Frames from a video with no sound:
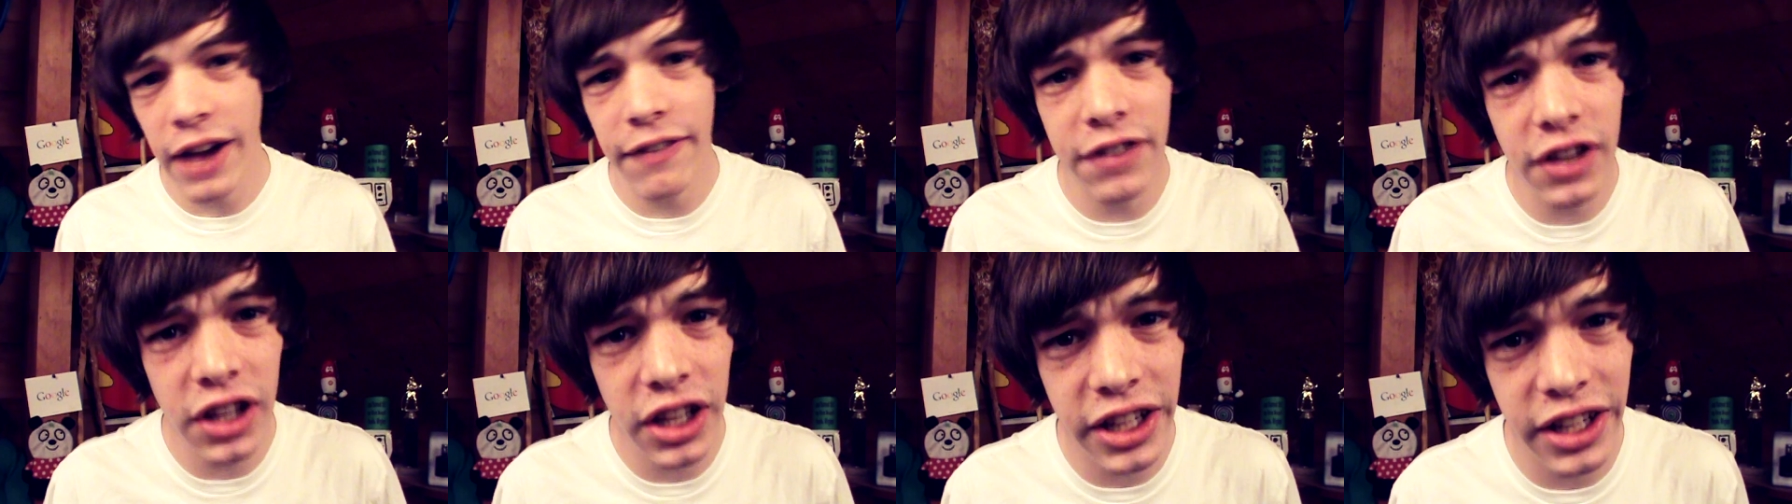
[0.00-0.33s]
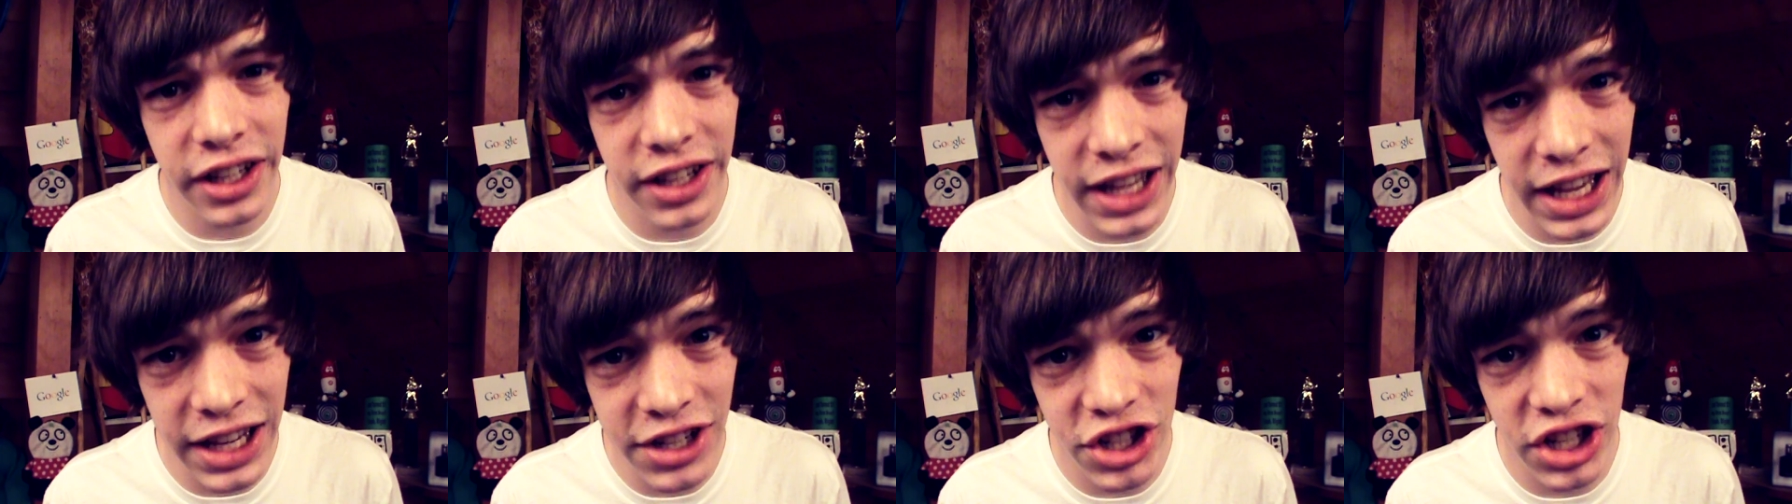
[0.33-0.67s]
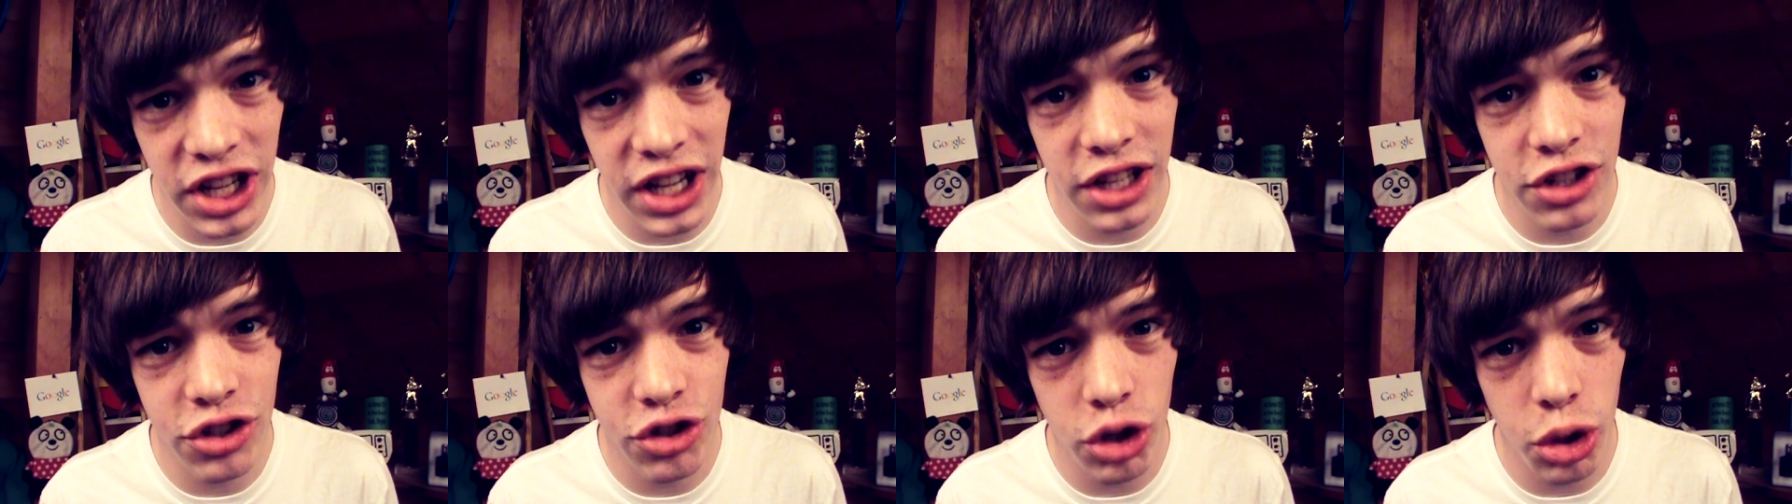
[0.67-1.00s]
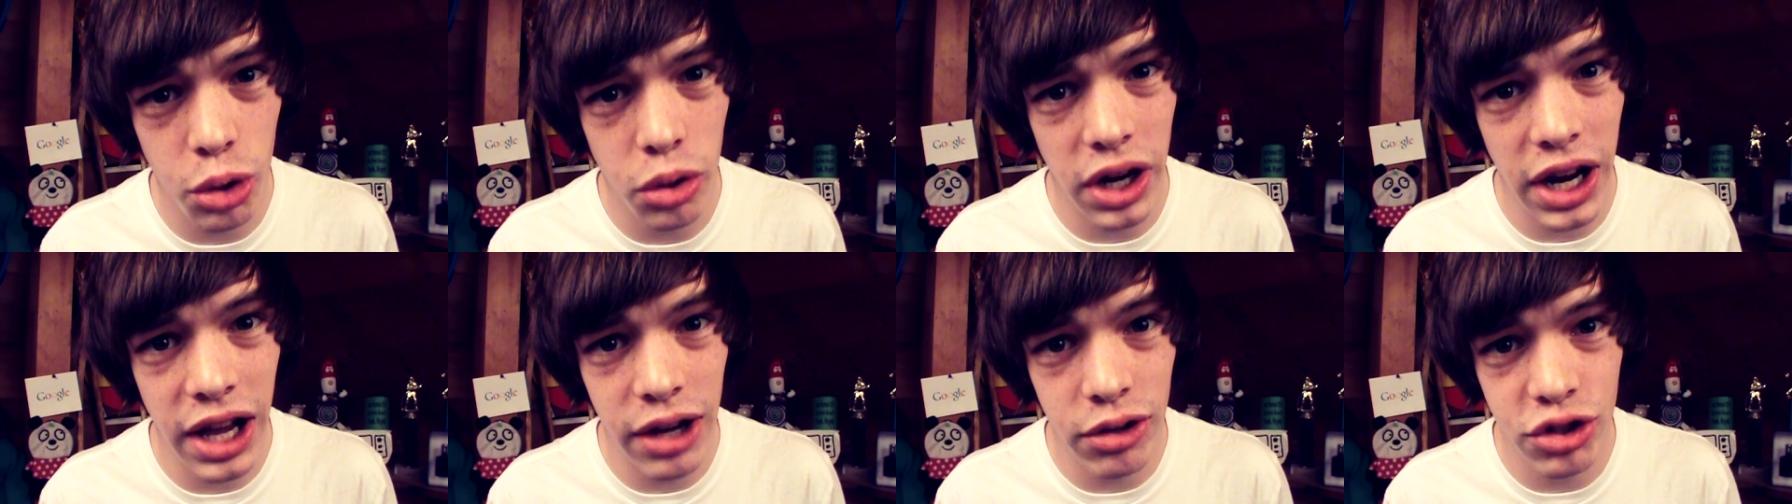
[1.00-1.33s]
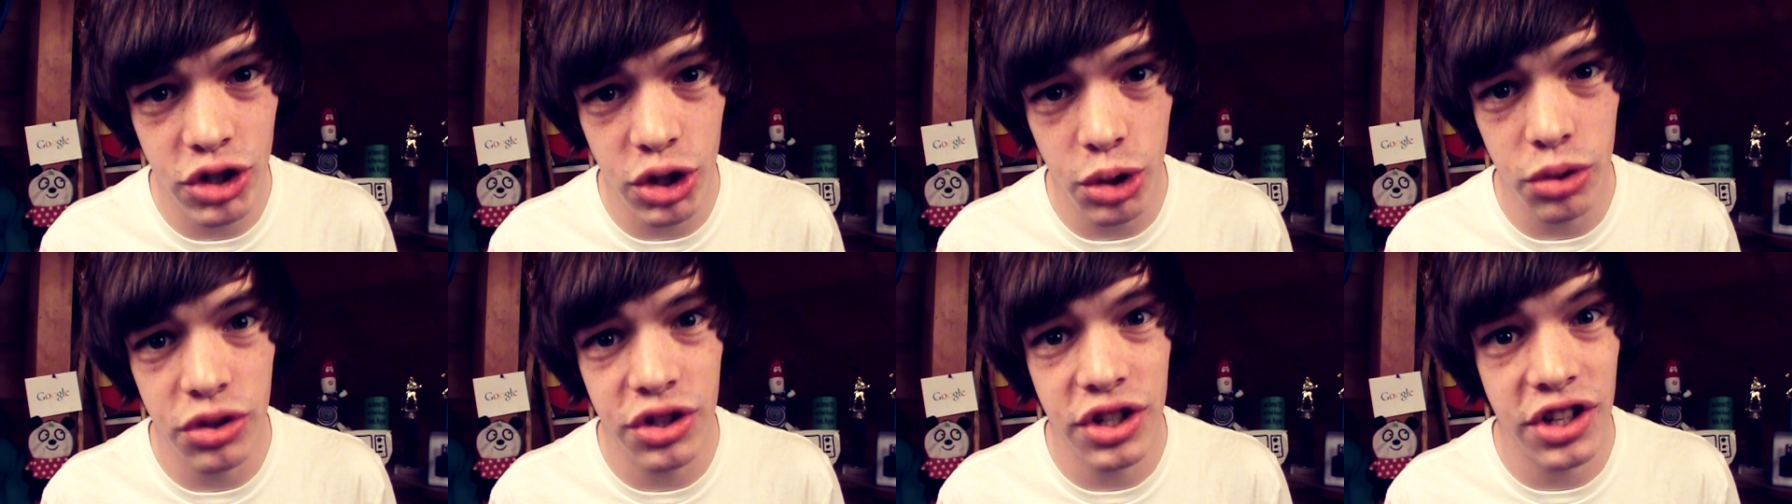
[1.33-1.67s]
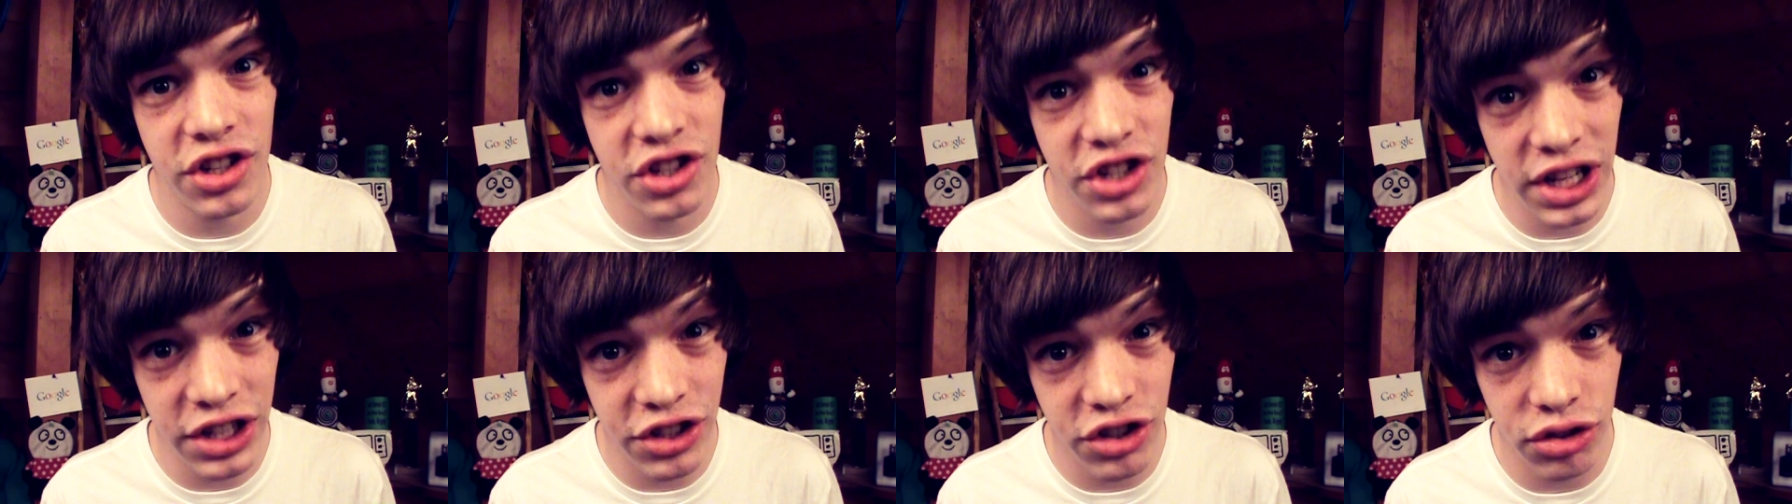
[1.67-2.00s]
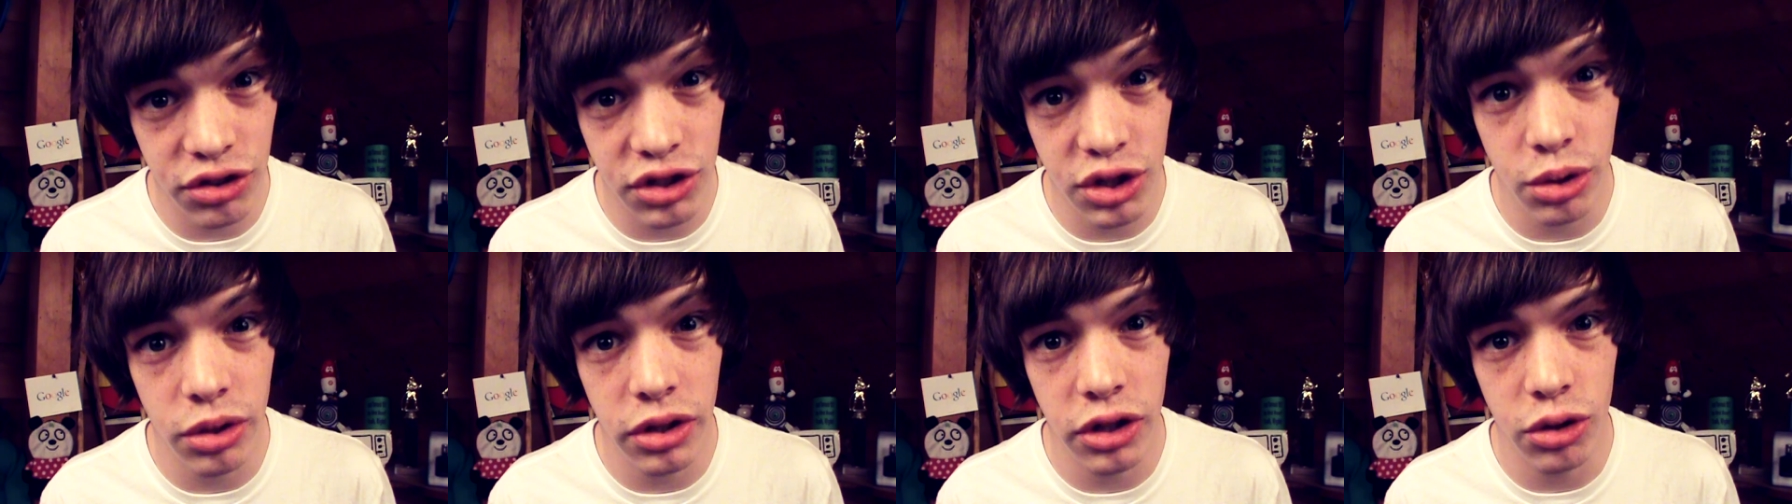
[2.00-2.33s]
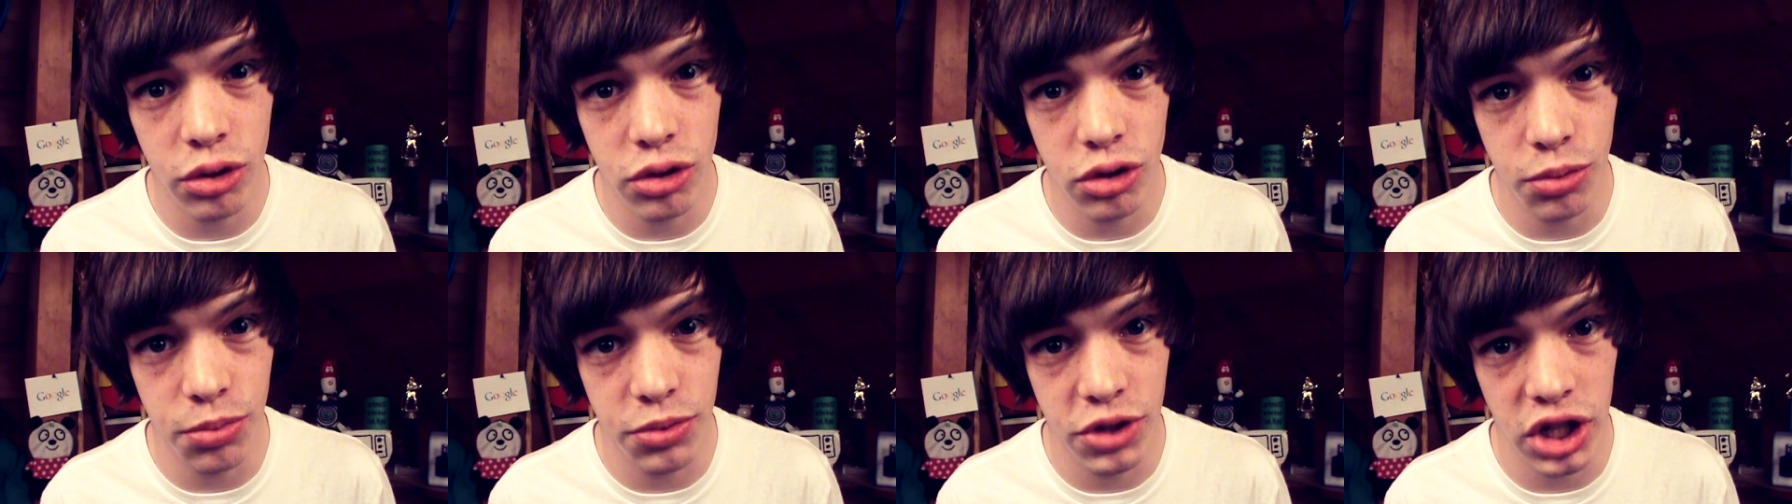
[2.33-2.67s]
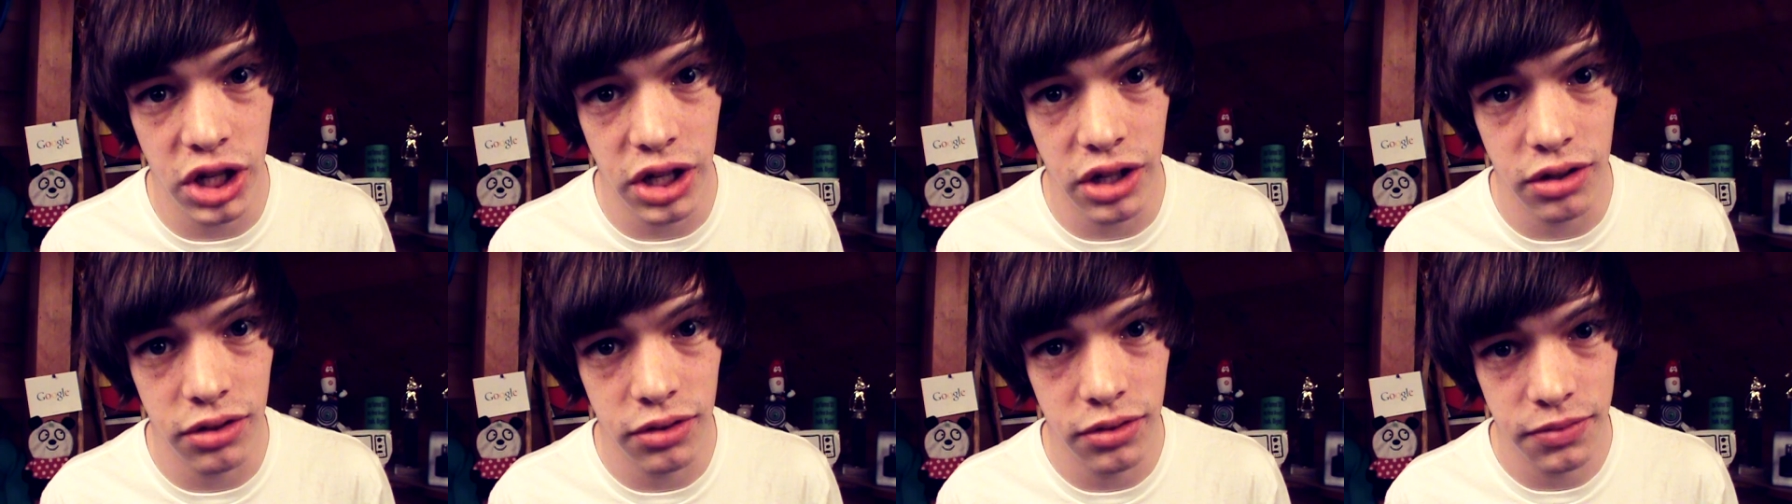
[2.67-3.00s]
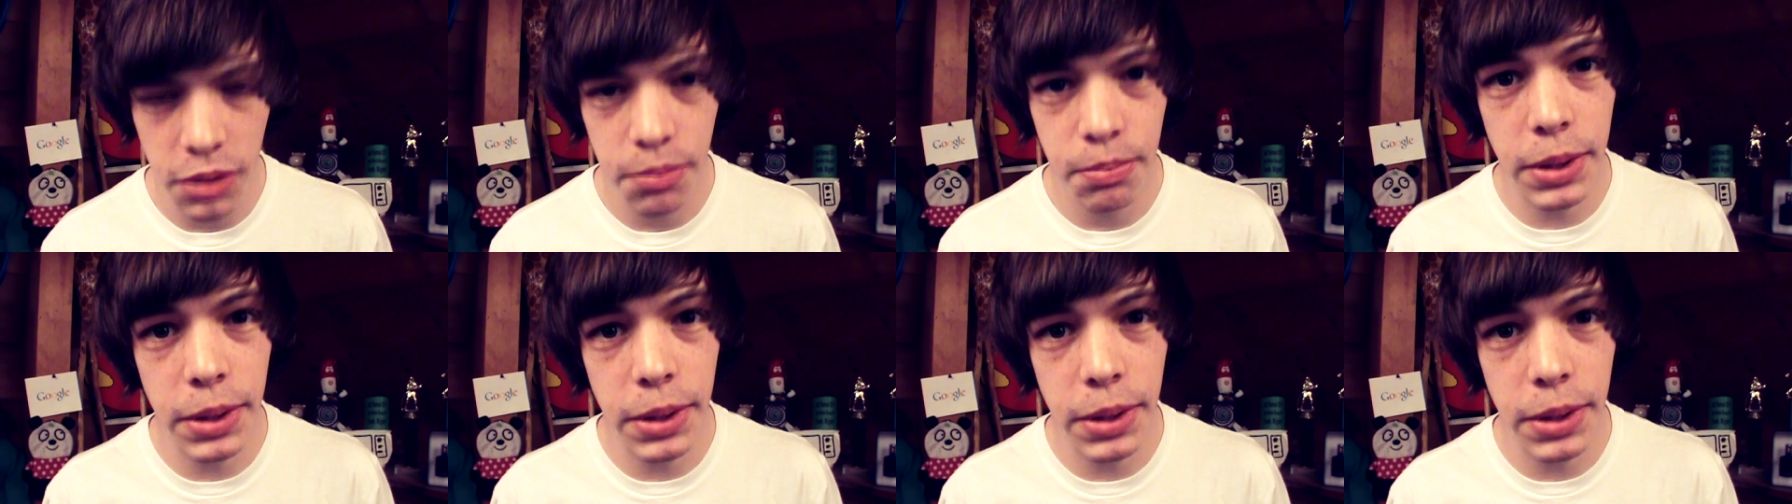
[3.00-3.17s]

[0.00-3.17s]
I feel like a catchy intro or outro is essential to a YouTube channel.